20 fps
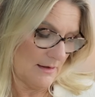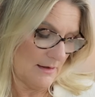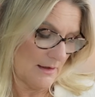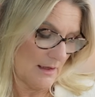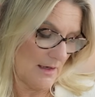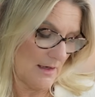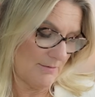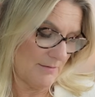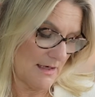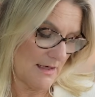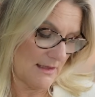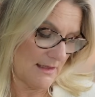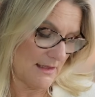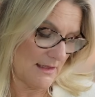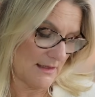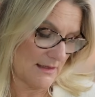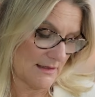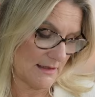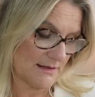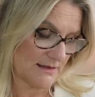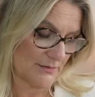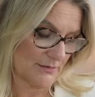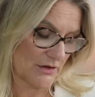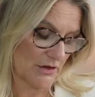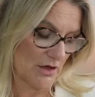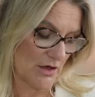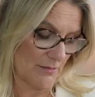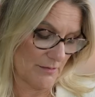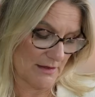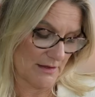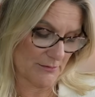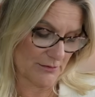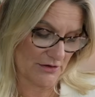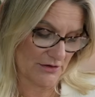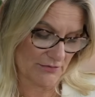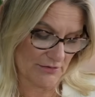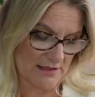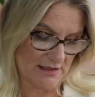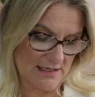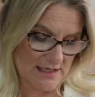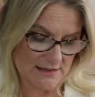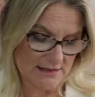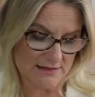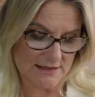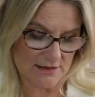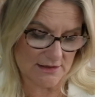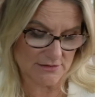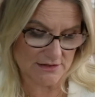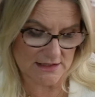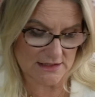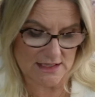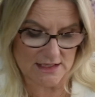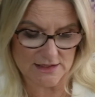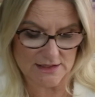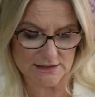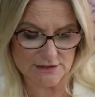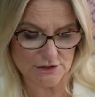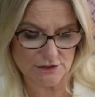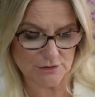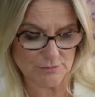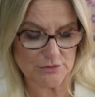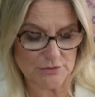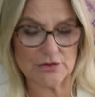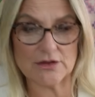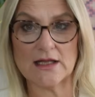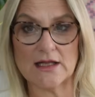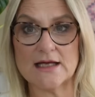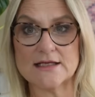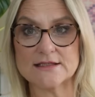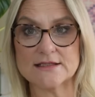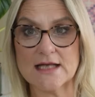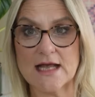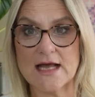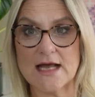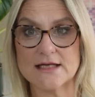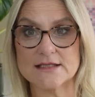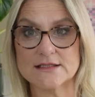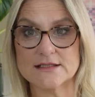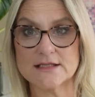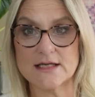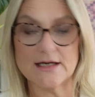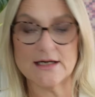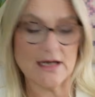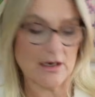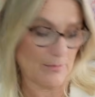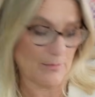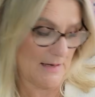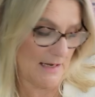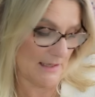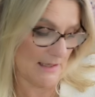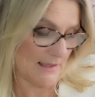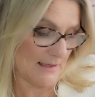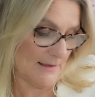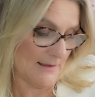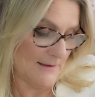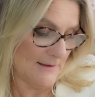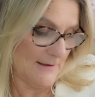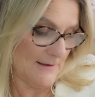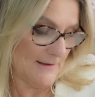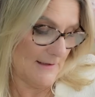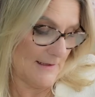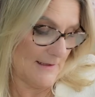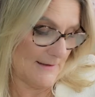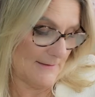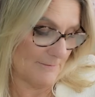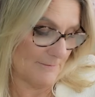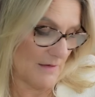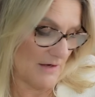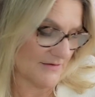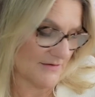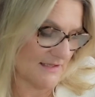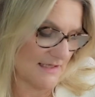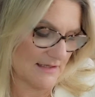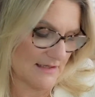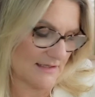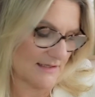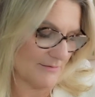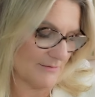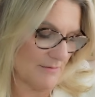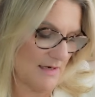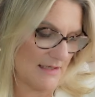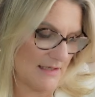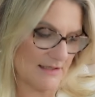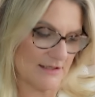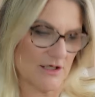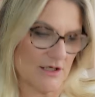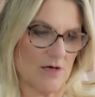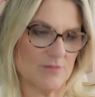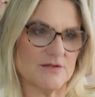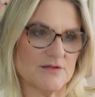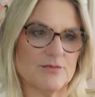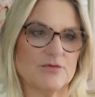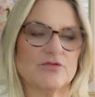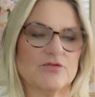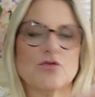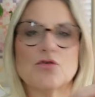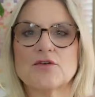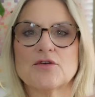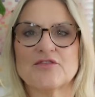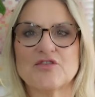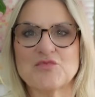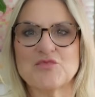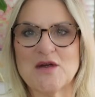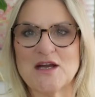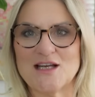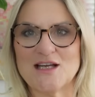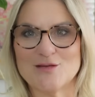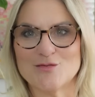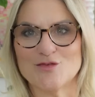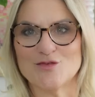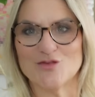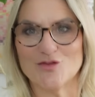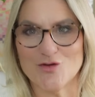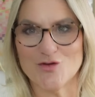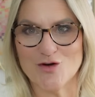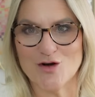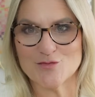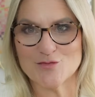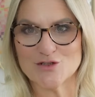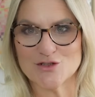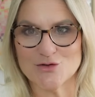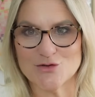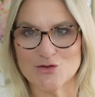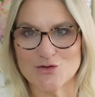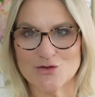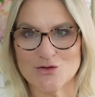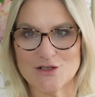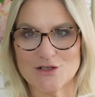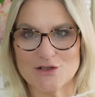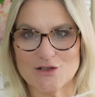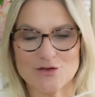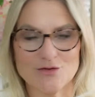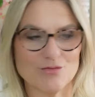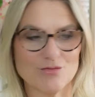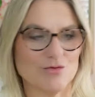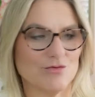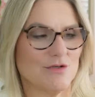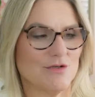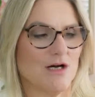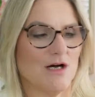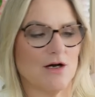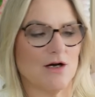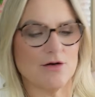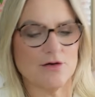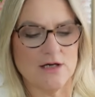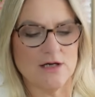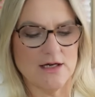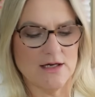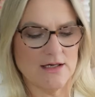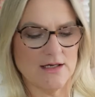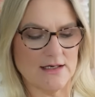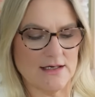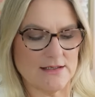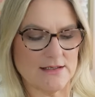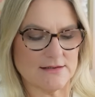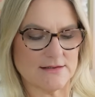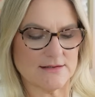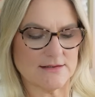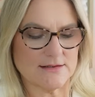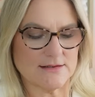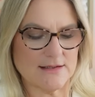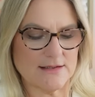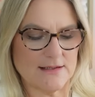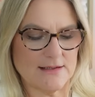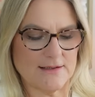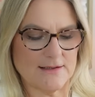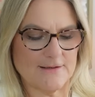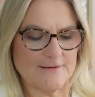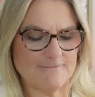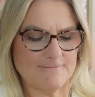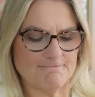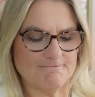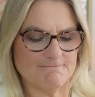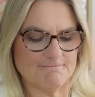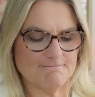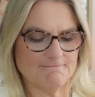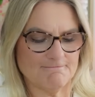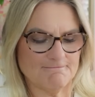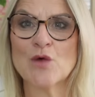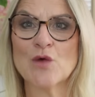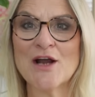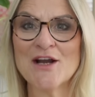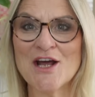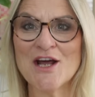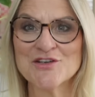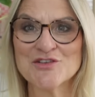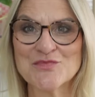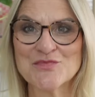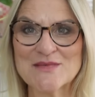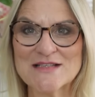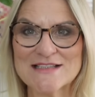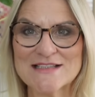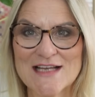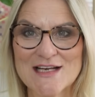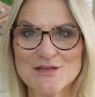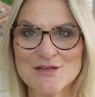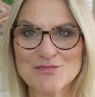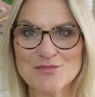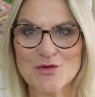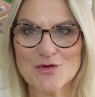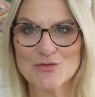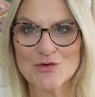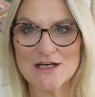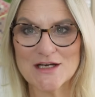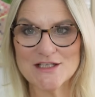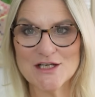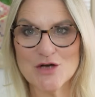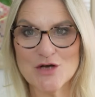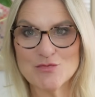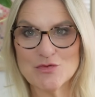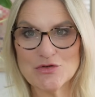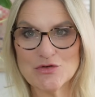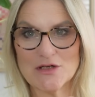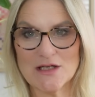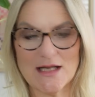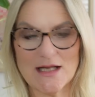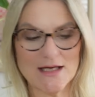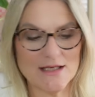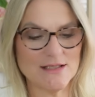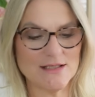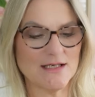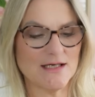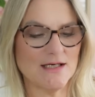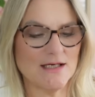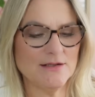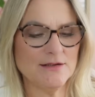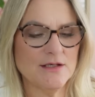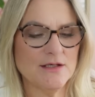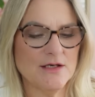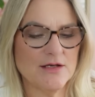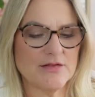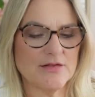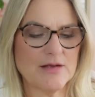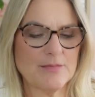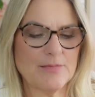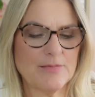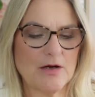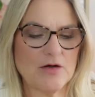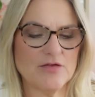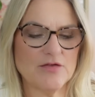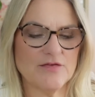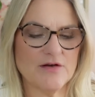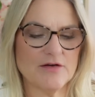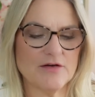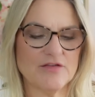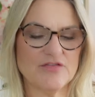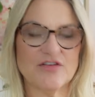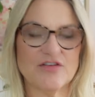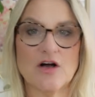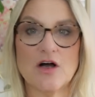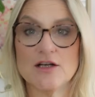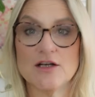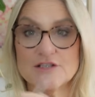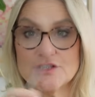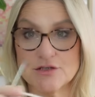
I'm making this with a combination with 3 yarns held together, 2 boucles and an alpaca, I've said this many times before. If you've been here before, I'm sure that you will know. It's 100% merino boucle yarn. They're both very fine.